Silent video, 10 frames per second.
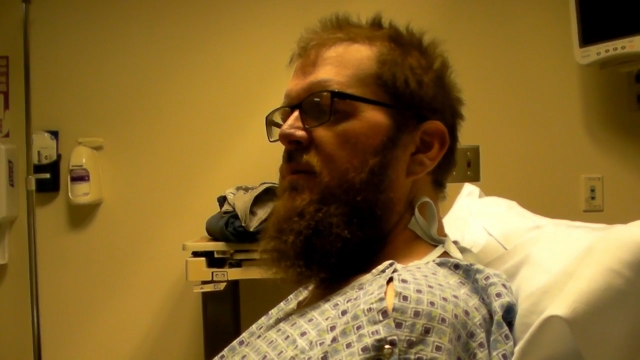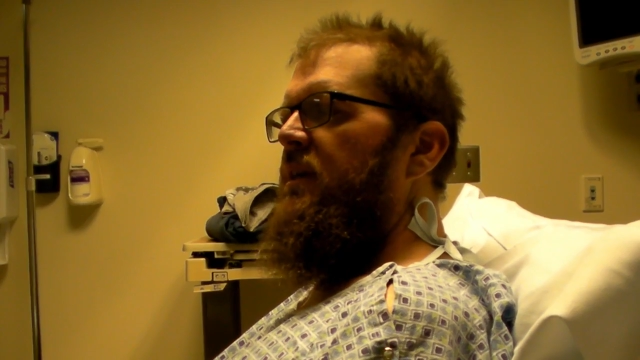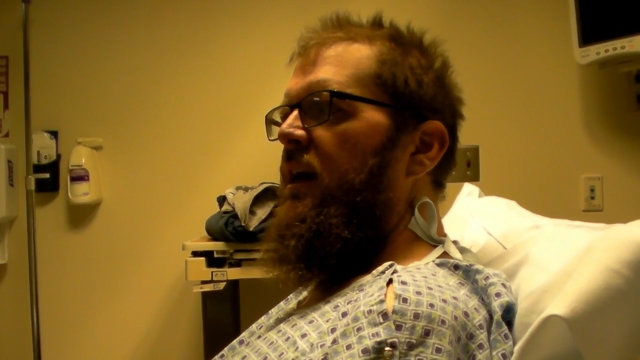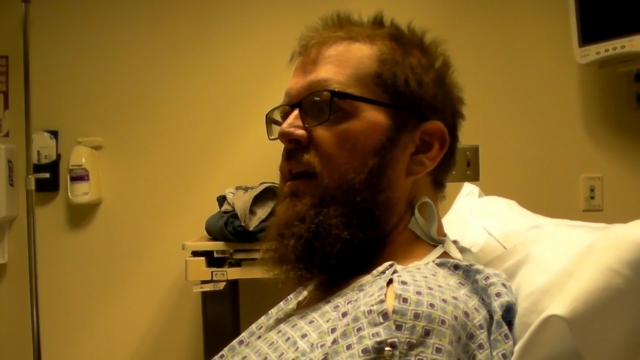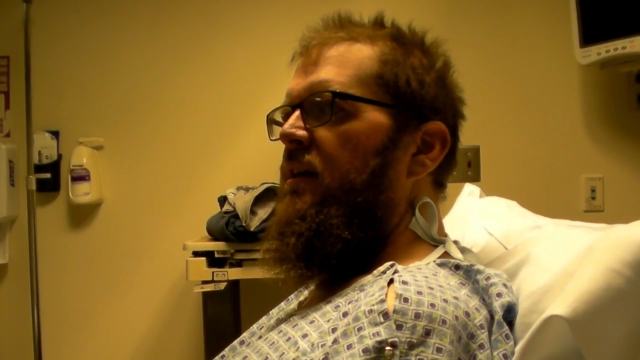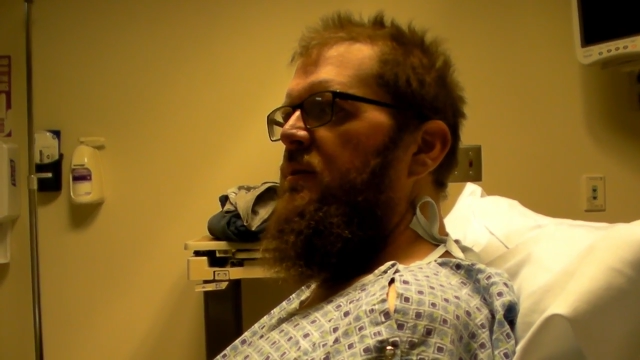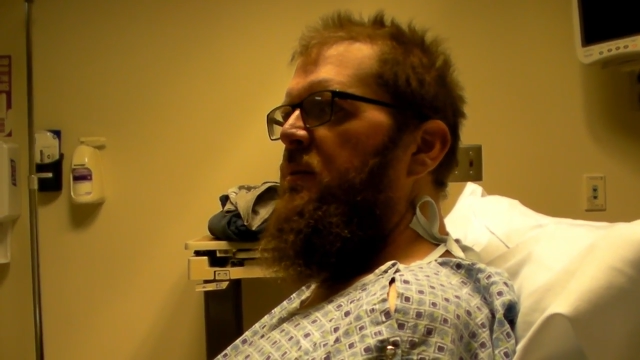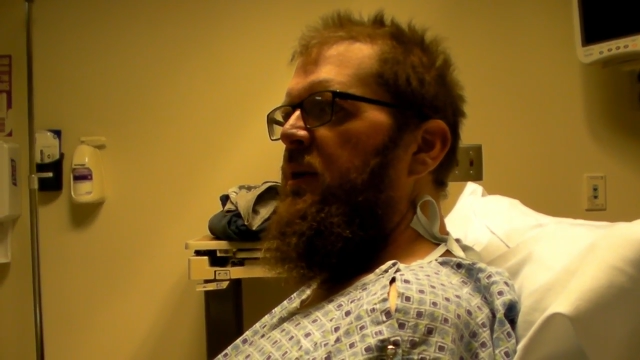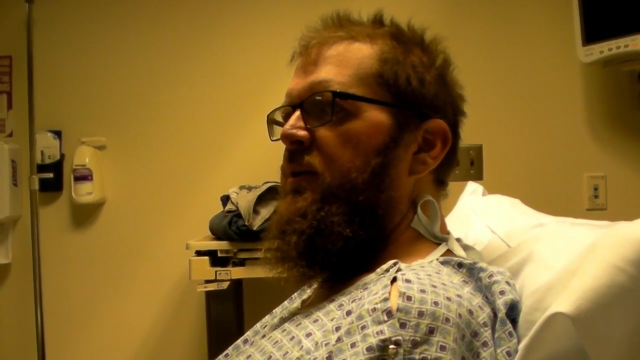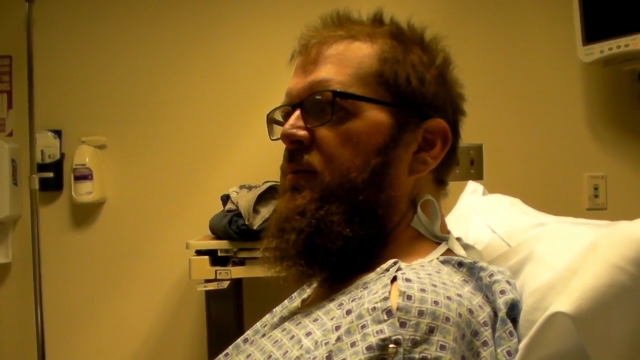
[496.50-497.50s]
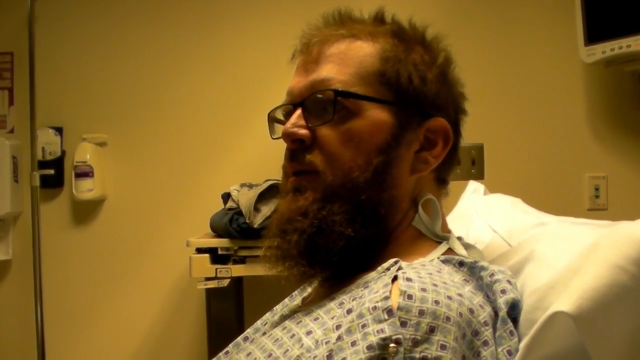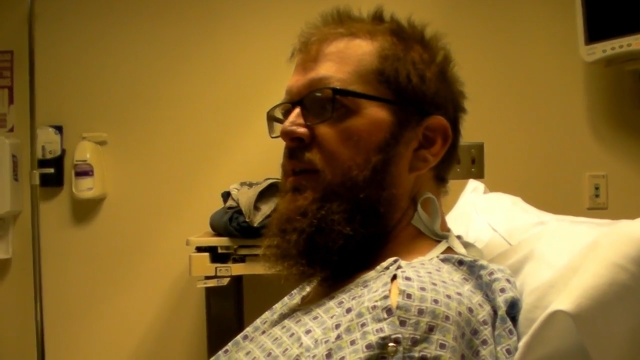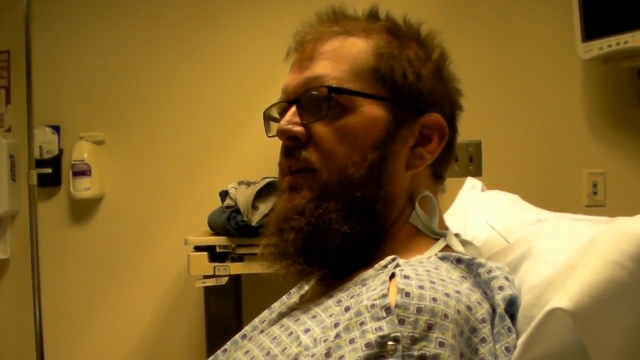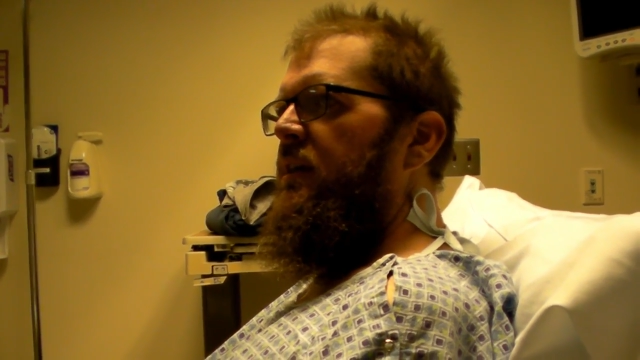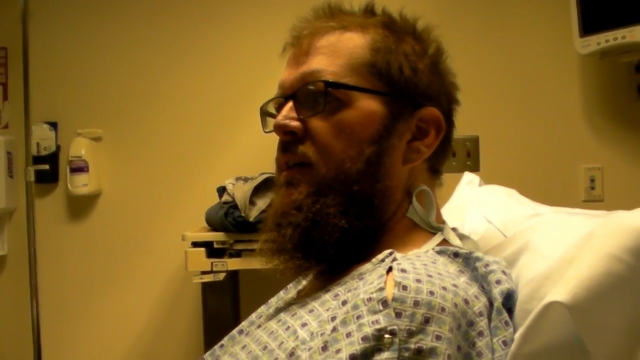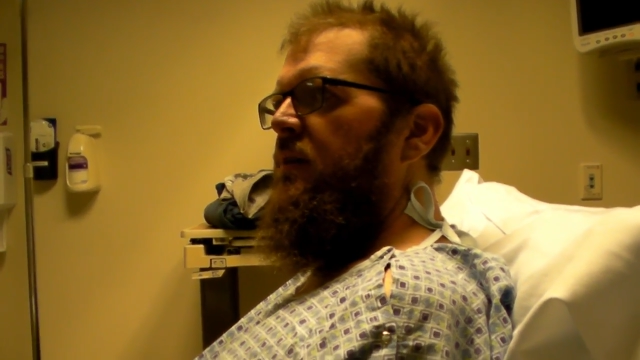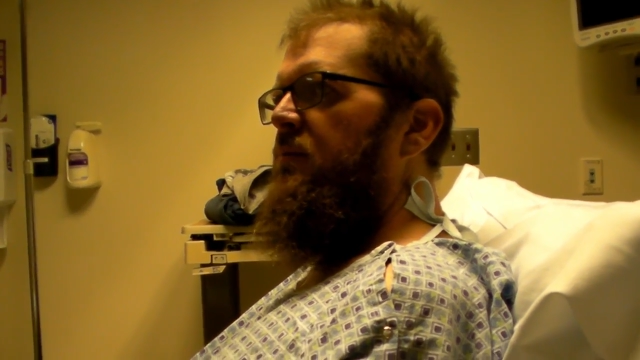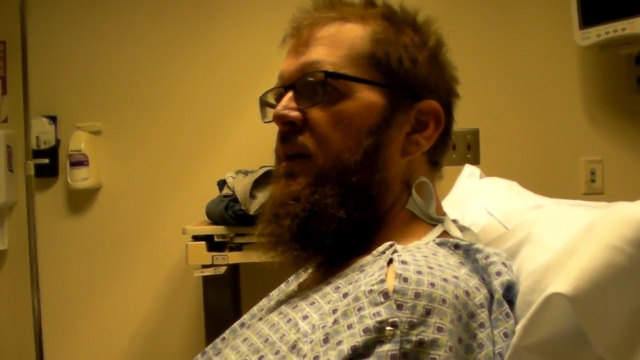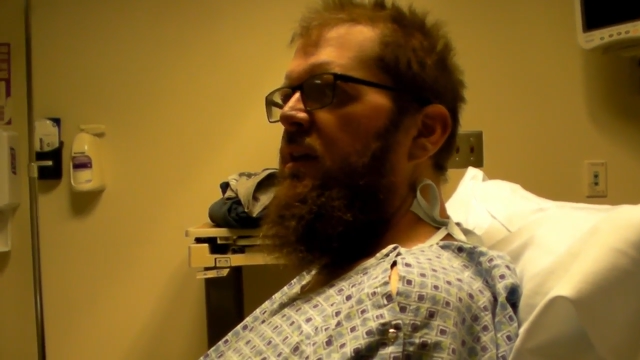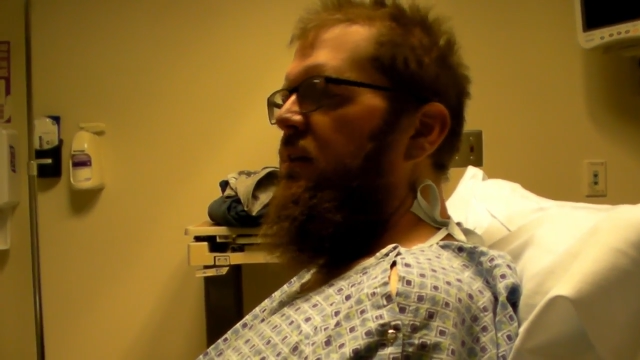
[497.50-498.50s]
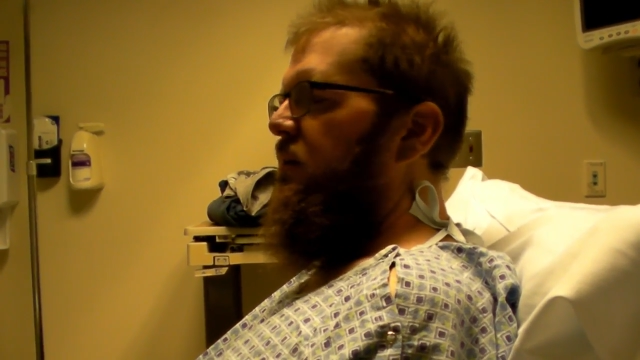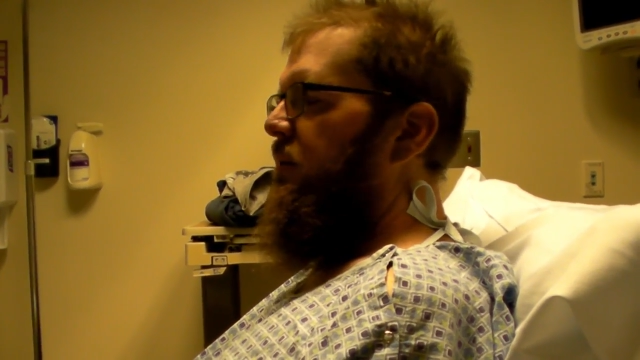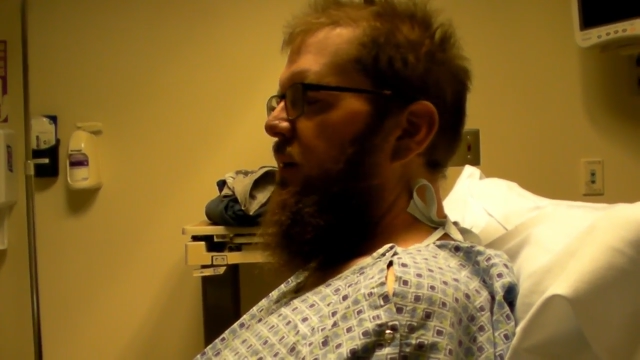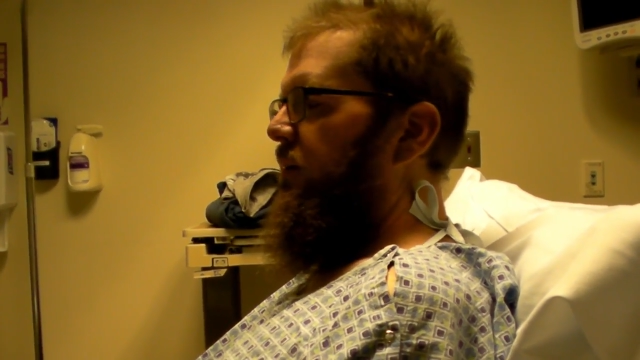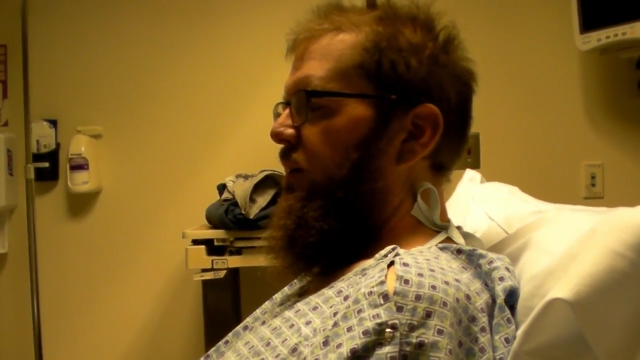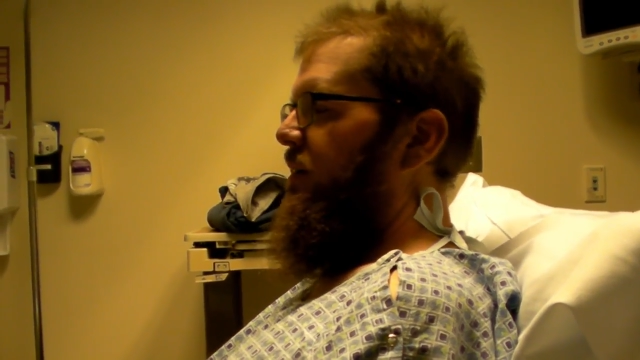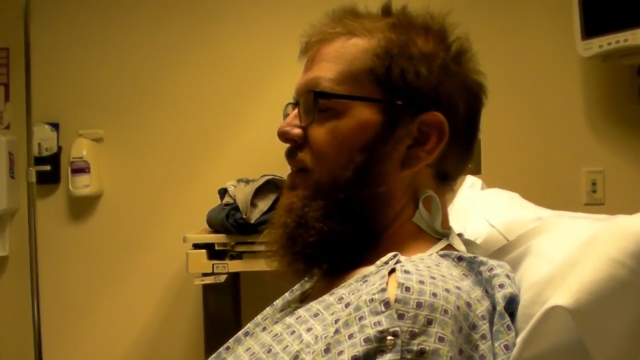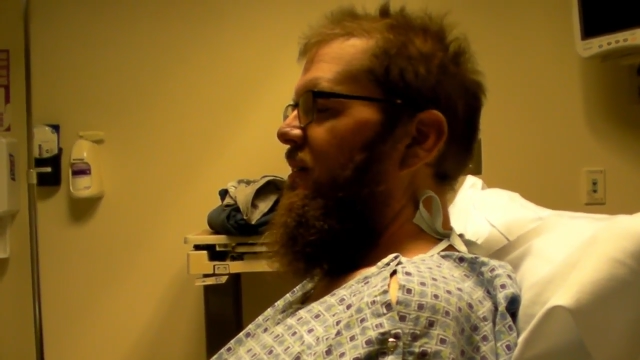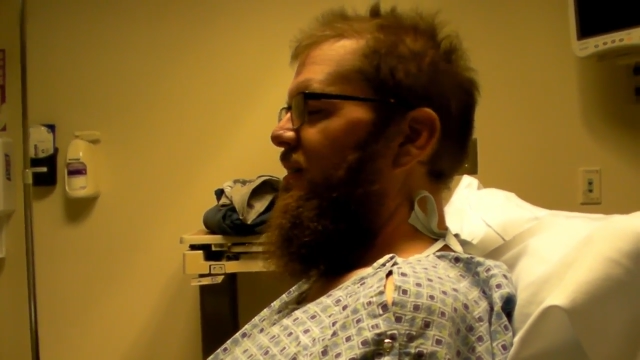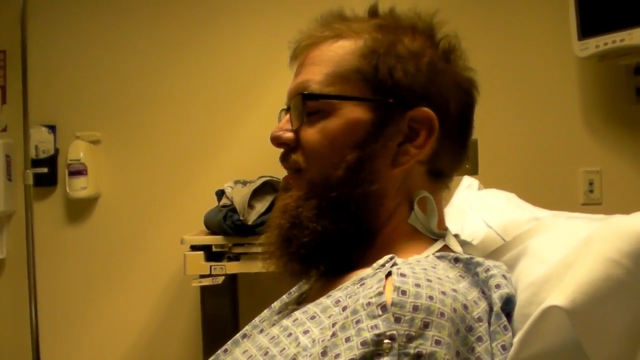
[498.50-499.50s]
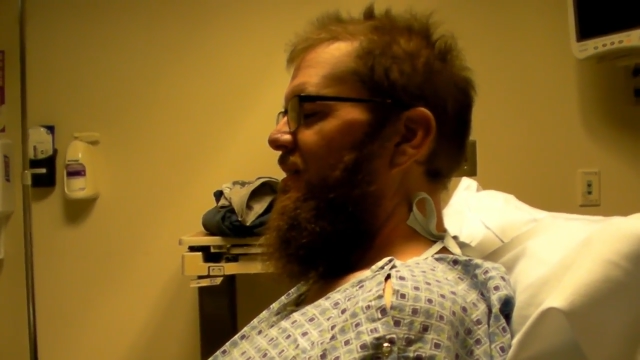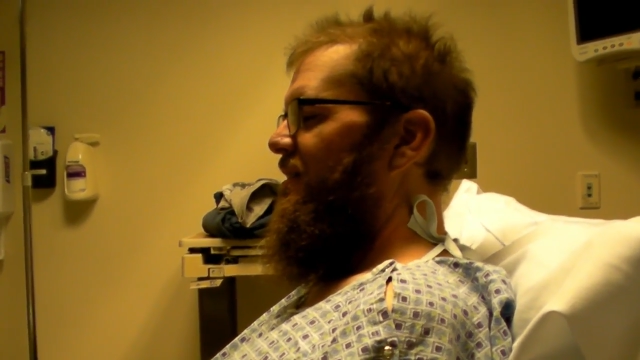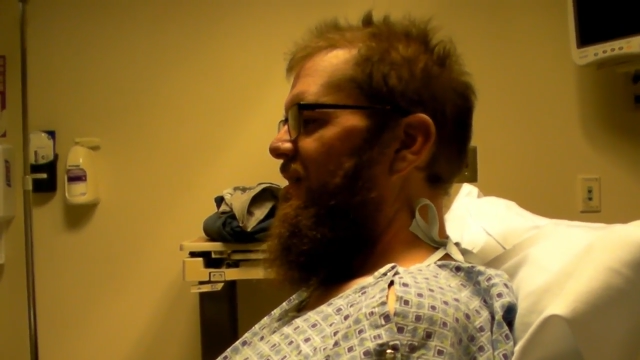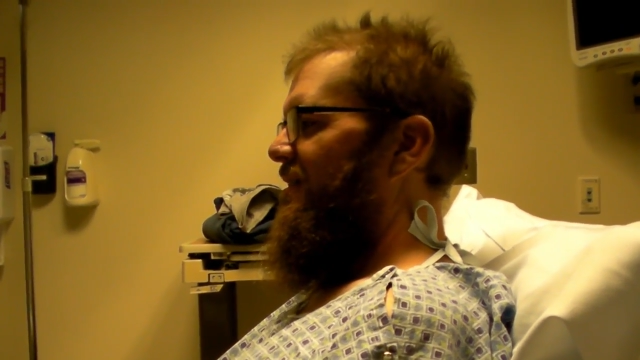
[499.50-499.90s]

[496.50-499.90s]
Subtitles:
My diet is better, but it didn't get immediately better.